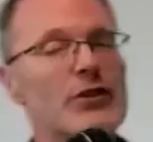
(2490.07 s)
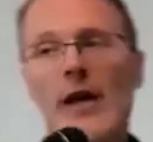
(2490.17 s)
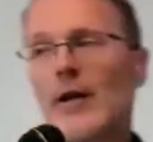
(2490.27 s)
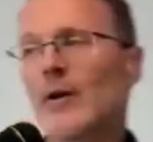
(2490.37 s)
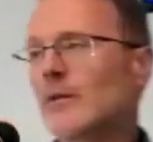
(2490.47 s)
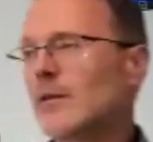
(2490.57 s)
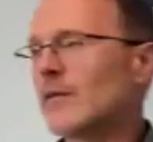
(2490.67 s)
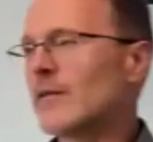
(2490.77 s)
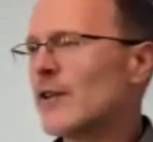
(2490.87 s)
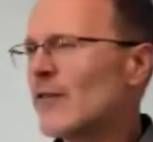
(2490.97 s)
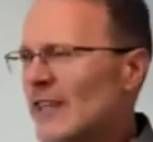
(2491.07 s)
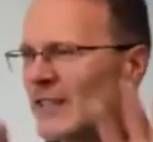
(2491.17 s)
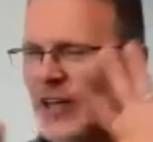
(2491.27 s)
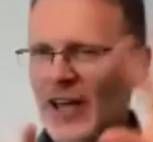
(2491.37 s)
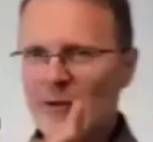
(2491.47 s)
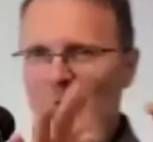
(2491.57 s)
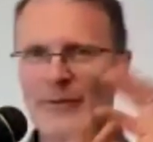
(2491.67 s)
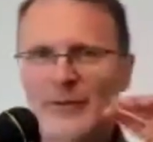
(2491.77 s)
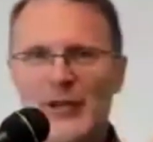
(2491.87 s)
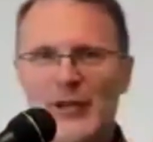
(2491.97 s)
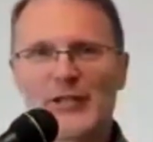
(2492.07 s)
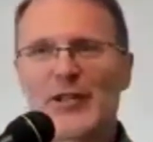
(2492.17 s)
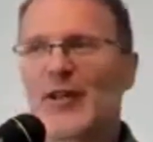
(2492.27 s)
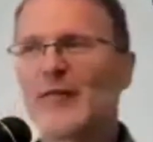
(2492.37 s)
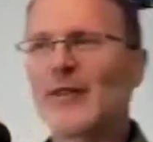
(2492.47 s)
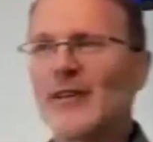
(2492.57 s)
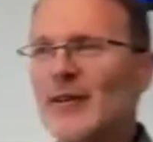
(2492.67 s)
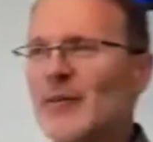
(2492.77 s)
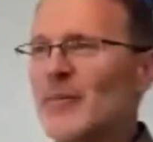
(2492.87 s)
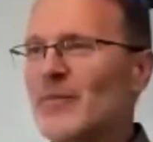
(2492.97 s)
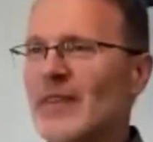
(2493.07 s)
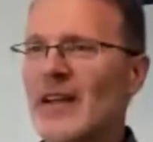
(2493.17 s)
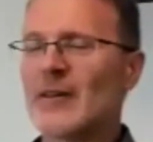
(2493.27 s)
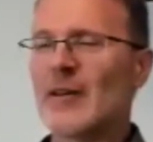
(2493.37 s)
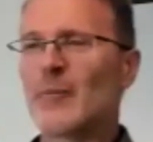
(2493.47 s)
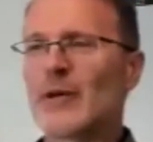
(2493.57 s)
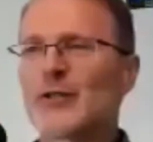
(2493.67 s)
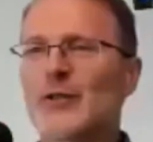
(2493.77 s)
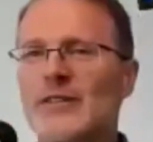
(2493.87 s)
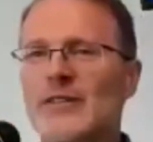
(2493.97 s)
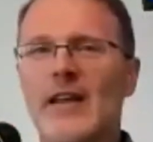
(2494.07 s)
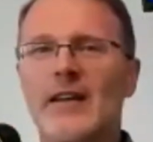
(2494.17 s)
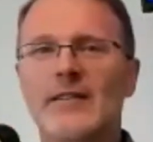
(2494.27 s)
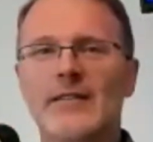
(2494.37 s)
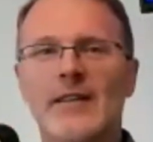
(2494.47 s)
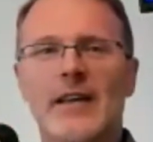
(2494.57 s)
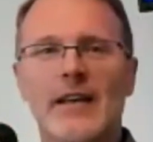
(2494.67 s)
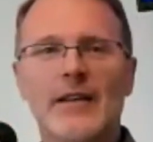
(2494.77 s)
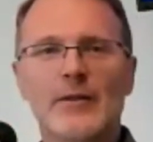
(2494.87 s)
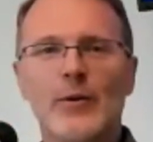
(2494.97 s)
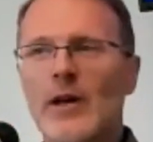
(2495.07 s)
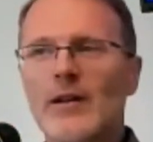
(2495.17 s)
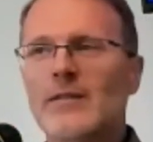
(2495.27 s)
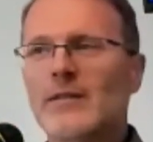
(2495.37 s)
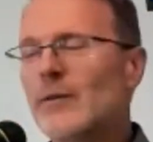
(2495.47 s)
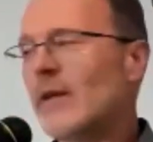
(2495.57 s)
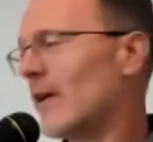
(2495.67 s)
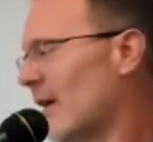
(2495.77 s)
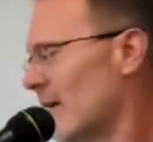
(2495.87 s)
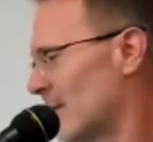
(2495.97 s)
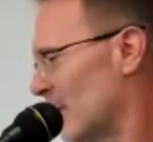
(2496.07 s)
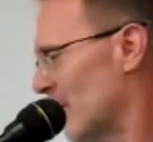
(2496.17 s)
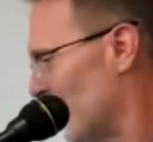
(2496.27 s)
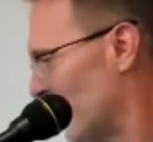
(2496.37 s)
shadows. Shifting shadows, change. I love how picturesque that is. So God doesn't do that. Next.